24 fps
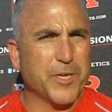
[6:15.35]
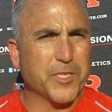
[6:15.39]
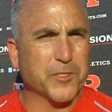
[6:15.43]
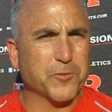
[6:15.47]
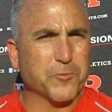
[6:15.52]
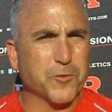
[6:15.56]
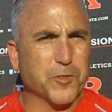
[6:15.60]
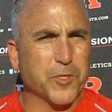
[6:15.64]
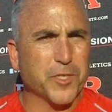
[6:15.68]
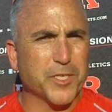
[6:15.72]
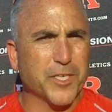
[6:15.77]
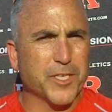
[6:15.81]

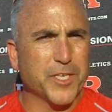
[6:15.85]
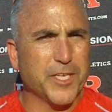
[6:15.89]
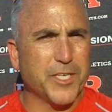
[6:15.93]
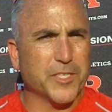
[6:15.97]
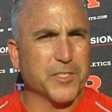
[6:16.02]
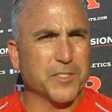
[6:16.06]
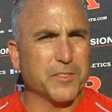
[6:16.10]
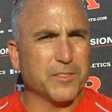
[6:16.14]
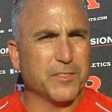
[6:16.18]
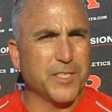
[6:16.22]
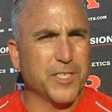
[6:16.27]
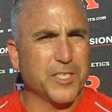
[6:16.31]

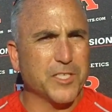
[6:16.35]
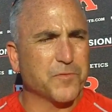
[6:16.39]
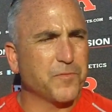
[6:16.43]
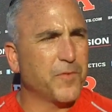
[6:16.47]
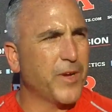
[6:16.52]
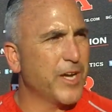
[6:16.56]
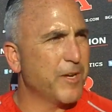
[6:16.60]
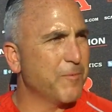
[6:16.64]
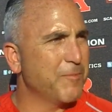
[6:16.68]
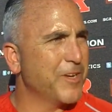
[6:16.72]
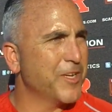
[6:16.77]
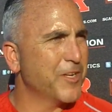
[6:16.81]
He's
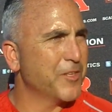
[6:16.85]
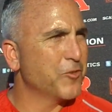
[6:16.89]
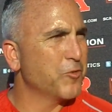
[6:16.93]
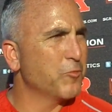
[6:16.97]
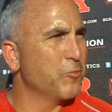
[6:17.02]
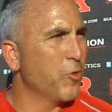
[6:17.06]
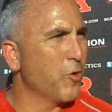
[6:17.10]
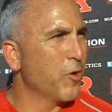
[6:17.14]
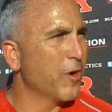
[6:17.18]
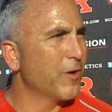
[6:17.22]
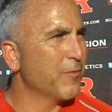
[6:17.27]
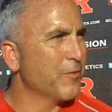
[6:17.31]
fighting me to
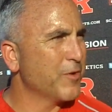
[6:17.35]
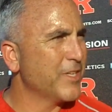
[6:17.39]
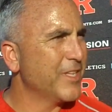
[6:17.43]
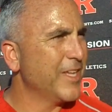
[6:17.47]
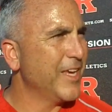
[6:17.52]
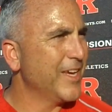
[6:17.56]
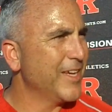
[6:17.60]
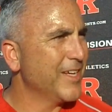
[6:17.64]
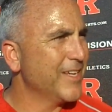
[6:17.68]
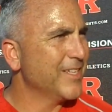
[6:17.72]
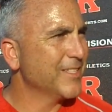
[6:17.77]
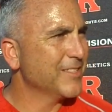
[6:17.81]
do more every
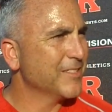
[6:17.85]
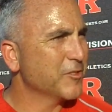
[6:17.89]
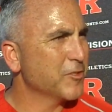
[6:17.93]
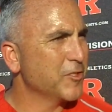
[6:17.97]
day.